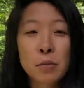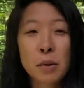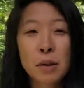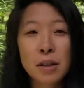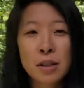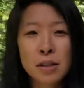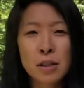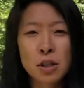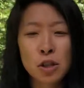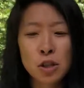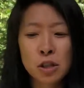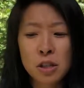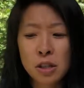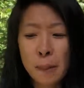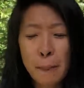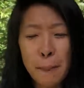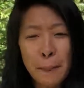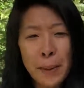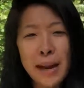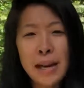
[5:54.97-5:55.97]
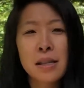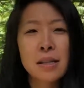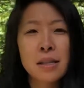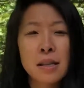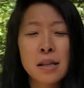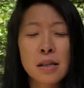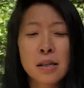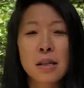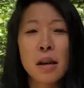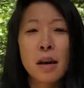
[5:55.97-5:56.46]
but this is just the
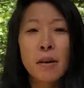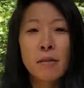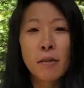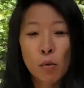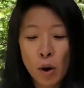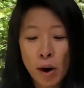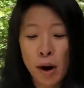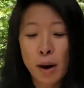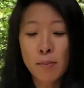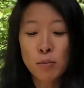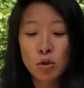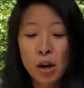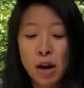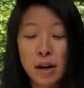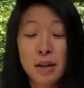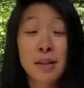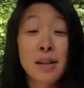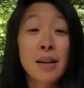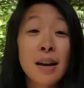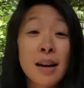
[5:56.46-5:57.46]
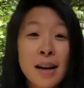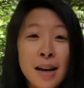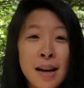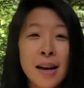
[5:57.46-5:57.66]
basis of what I'm trying to